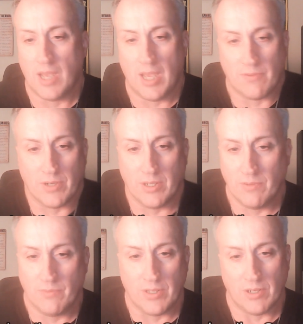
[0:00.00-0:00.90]
every
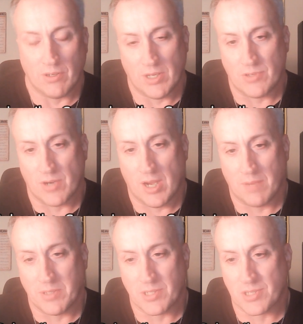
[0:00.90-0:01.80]
video I
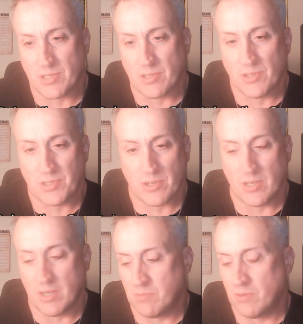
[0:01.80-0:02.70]
drop gets us
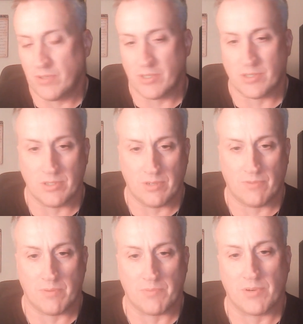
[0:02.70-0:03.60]
closer. I'm moving to
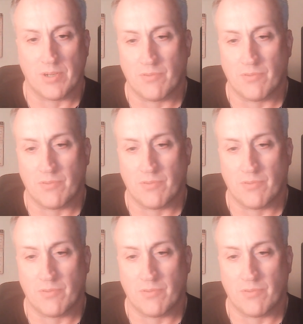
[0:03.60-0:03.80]
from three to